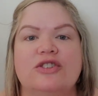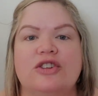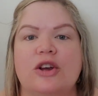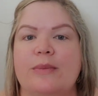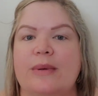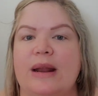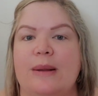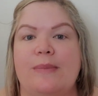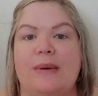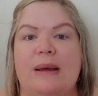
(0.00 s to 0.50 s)
so
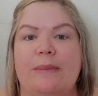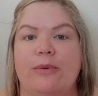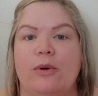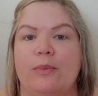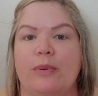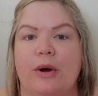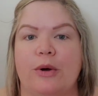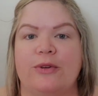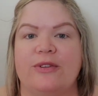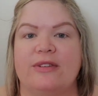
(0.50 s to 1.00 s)
many people
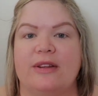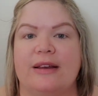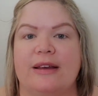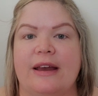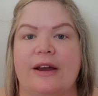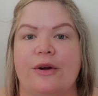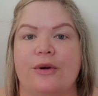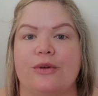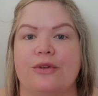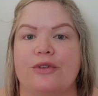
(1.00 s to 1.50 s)
posting
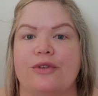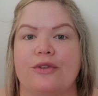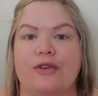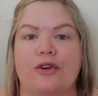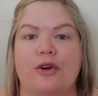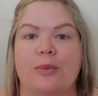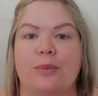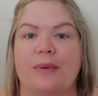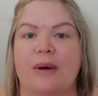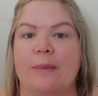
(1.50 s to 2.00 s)
Carol's
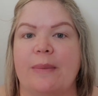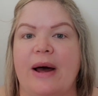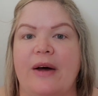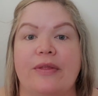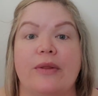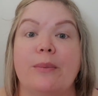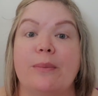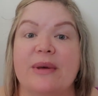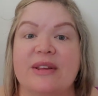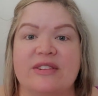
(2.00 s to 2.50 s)
group
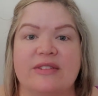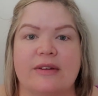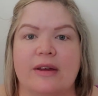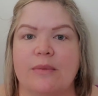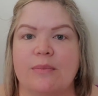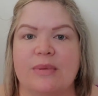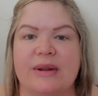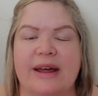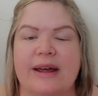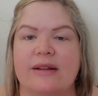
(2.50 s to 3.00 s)
about the
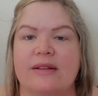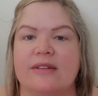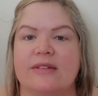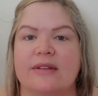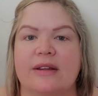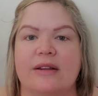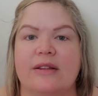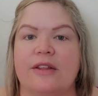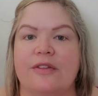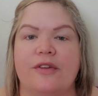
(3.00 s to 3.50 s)
biscuit
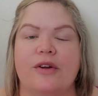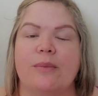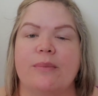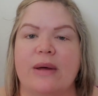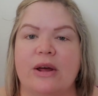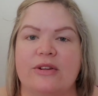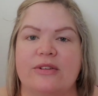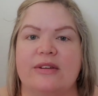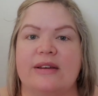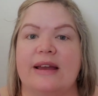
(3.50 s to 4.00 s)
blends and that they're
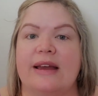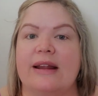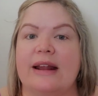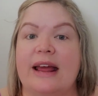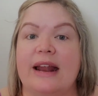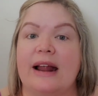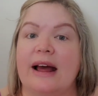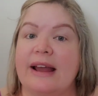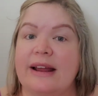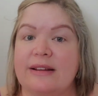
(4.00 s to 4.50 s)
melting it.
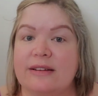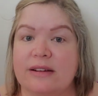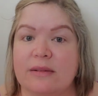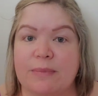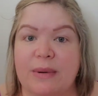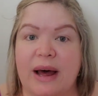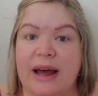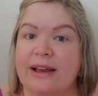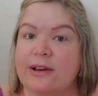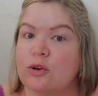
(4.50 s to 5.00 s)
And I did
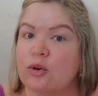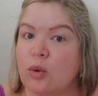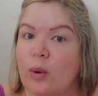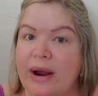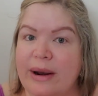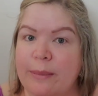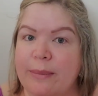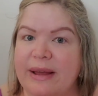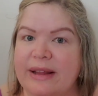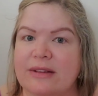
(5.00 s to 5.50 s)
buy
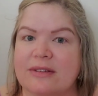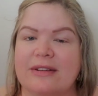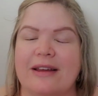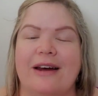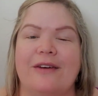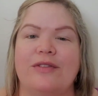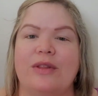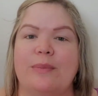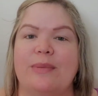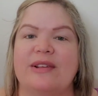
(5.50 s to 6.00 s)
quite a bit
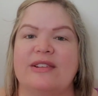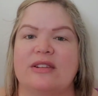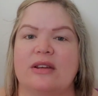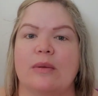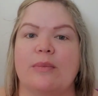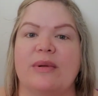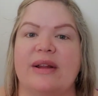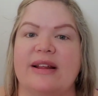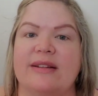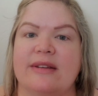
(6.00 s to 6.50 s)
of the
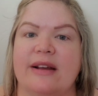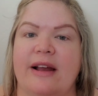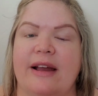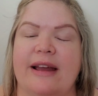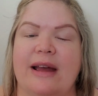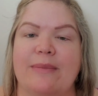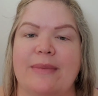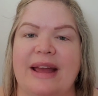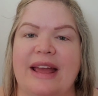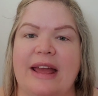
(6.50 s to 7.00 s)
biscuit blends I could
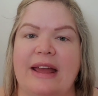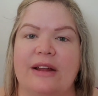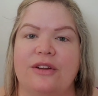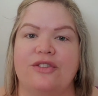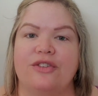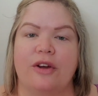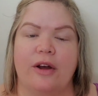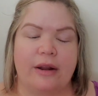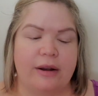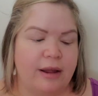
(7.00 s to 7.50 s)
get my
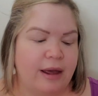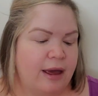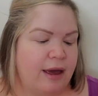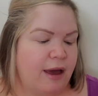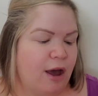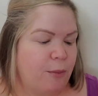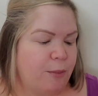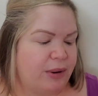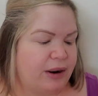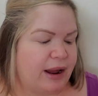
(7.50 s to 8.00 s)
hands on.
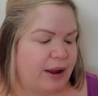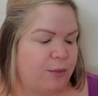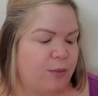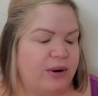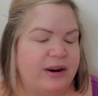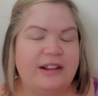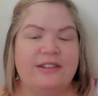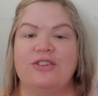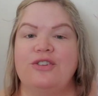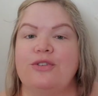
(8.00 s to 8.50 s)
But I
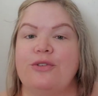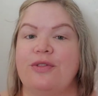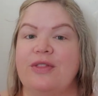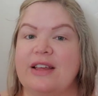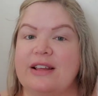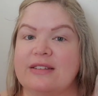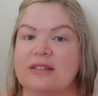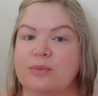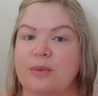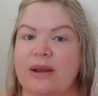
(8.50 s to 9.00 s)
wanted to do
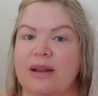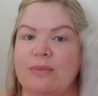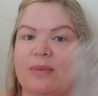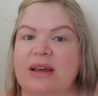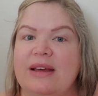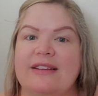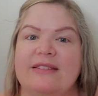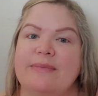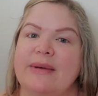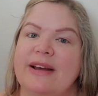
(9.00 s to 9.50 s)
this one
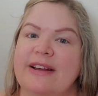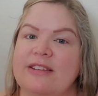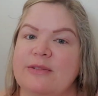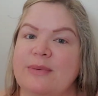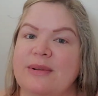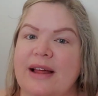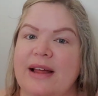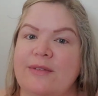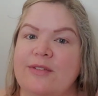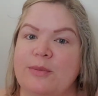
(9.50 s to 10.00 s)
because my
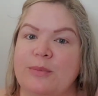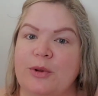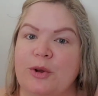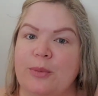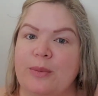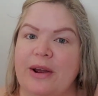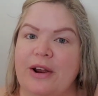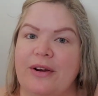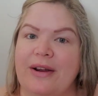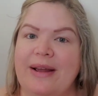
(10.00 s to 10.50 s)
husband loves
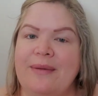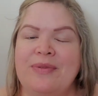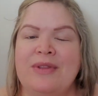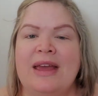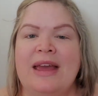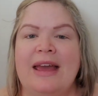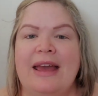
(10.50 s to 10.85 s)
blueberry.